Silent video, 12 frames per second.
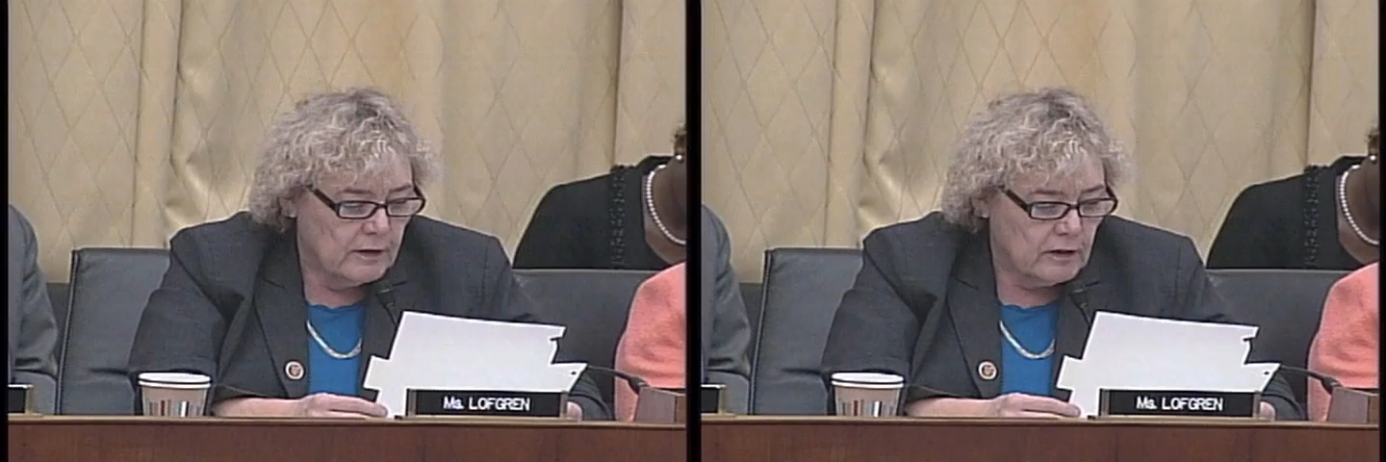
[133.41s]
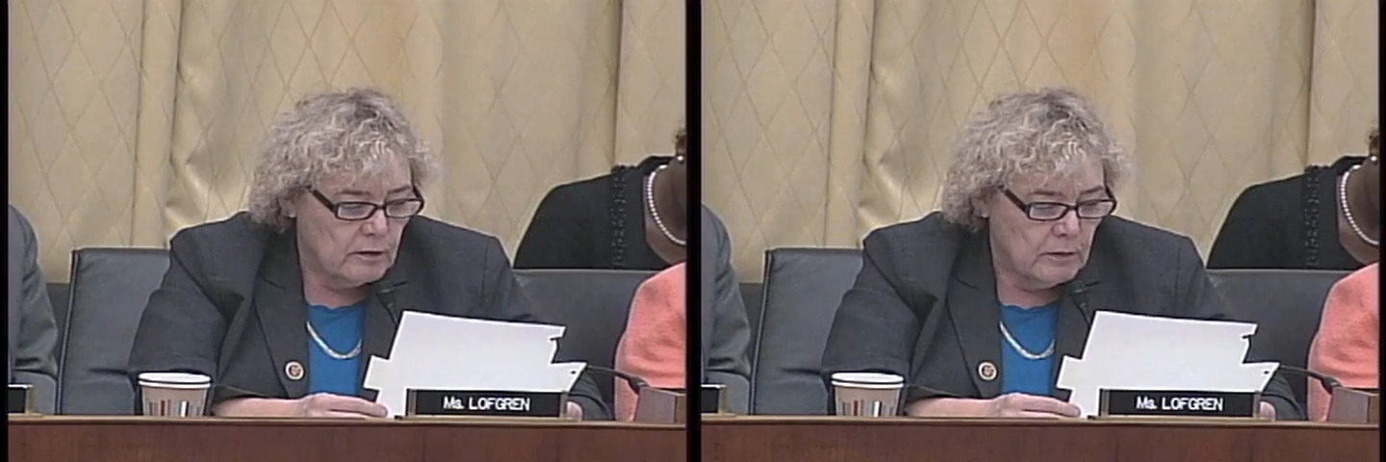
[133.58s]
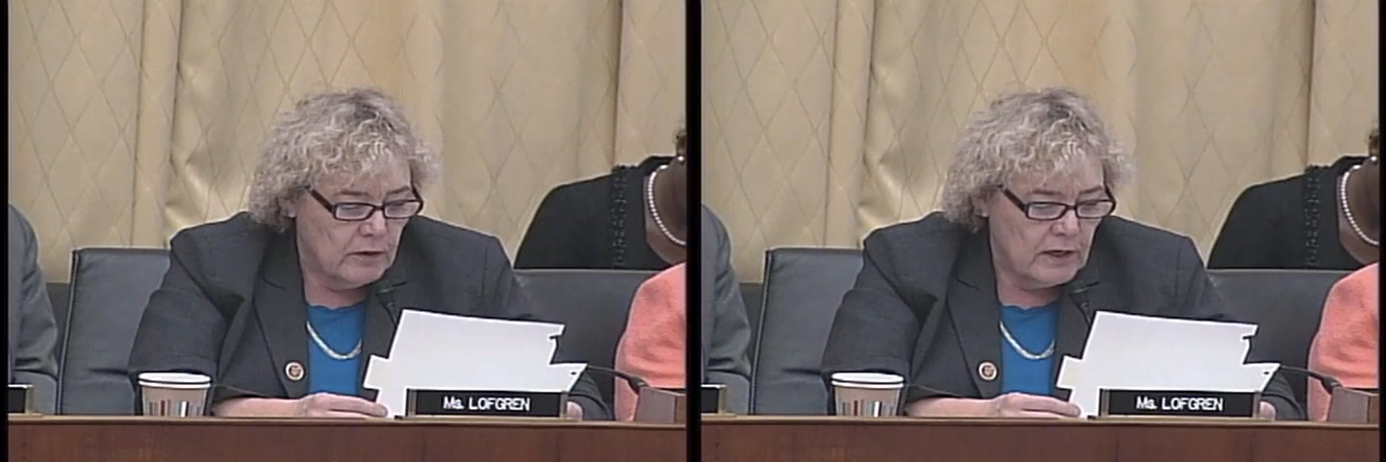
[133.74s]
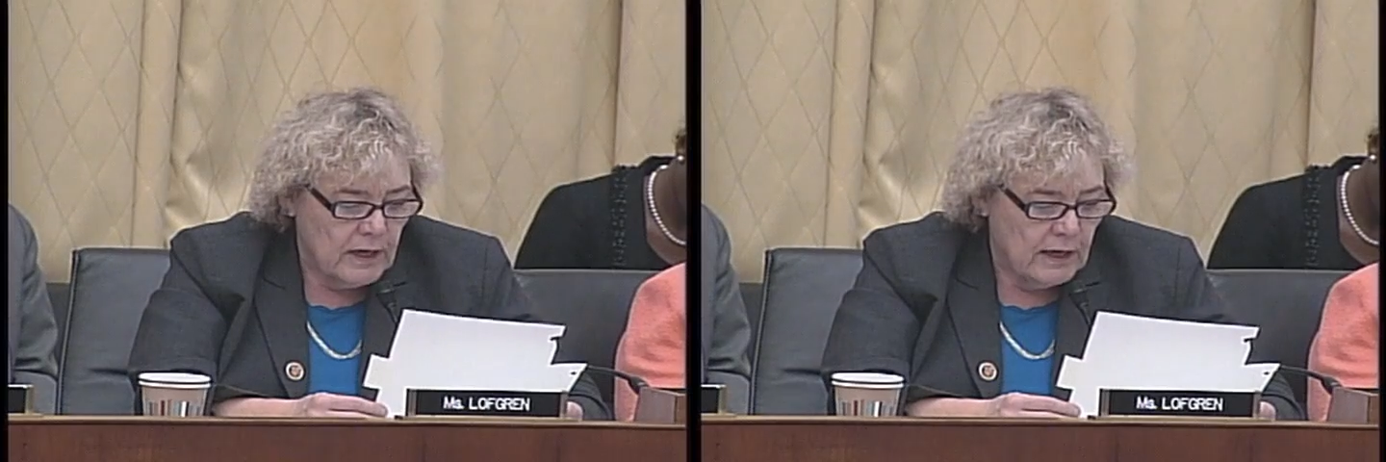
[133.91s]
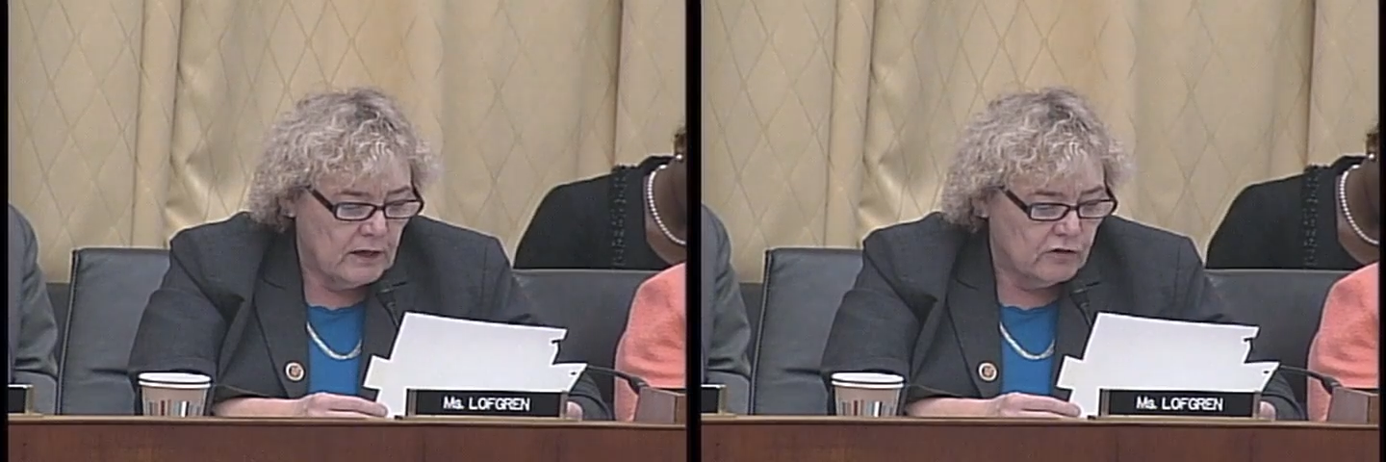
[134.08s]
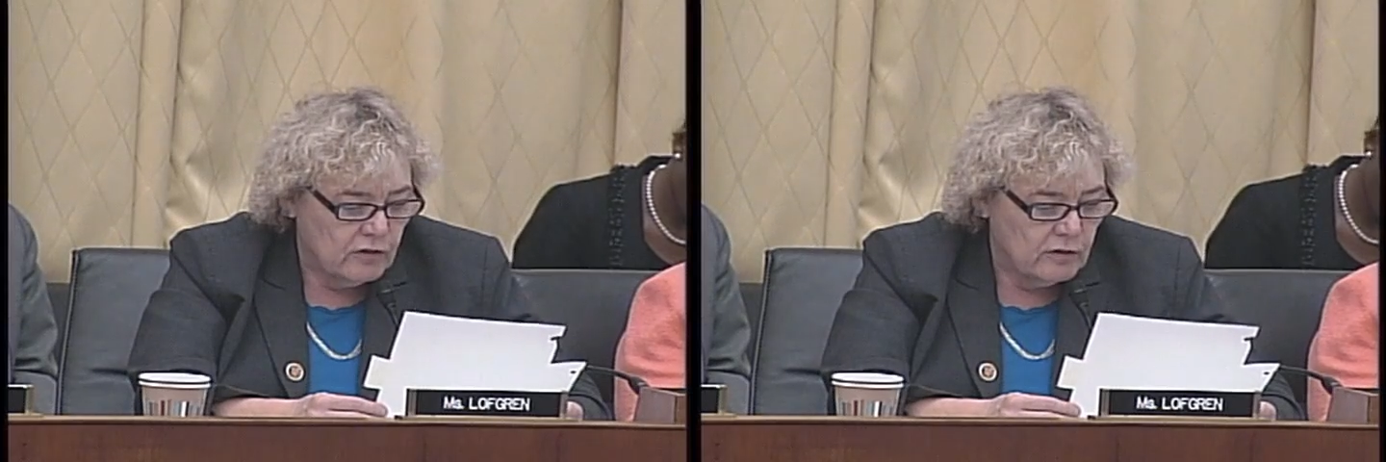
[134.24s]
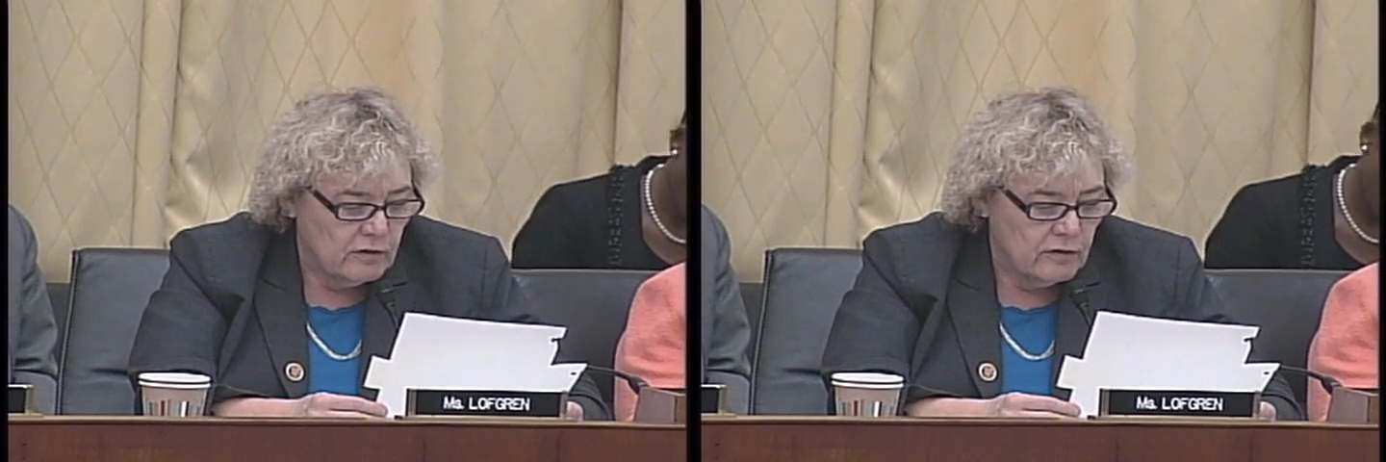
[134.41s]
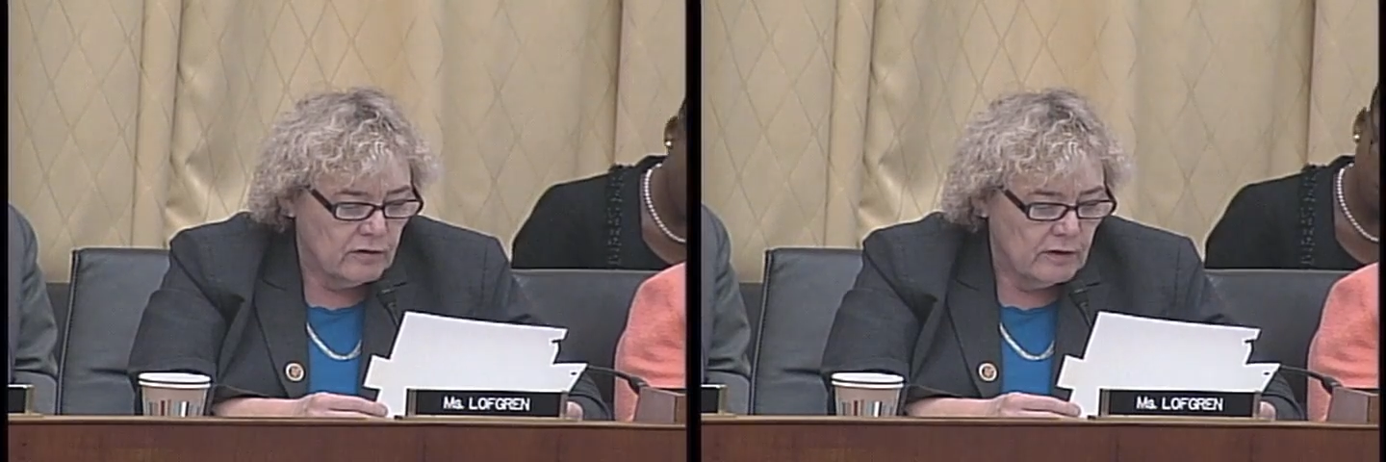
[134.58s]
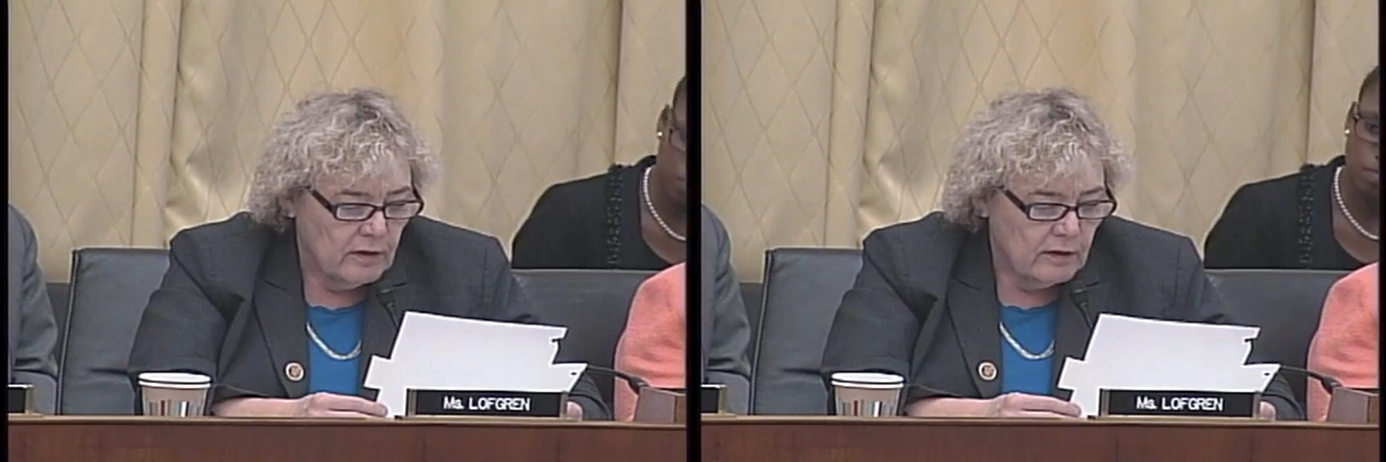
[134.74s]

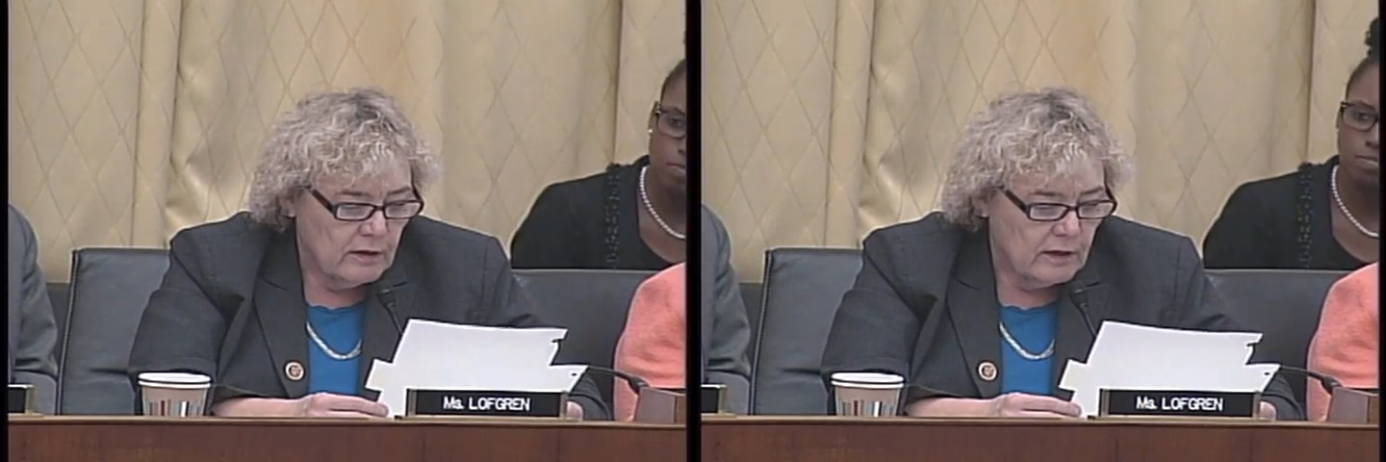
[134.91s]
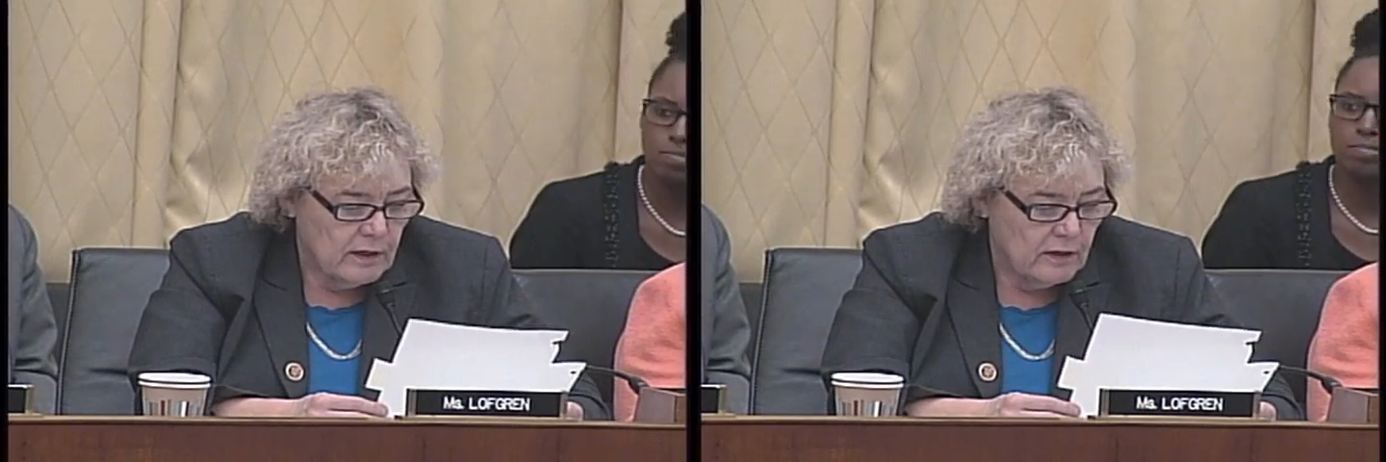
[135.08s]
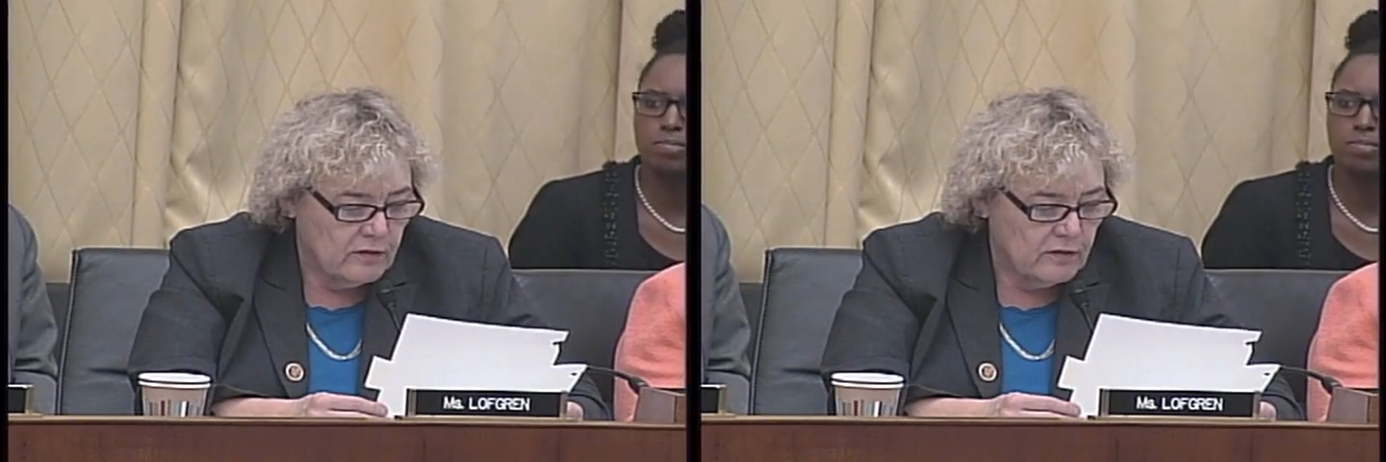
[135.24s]
communications that he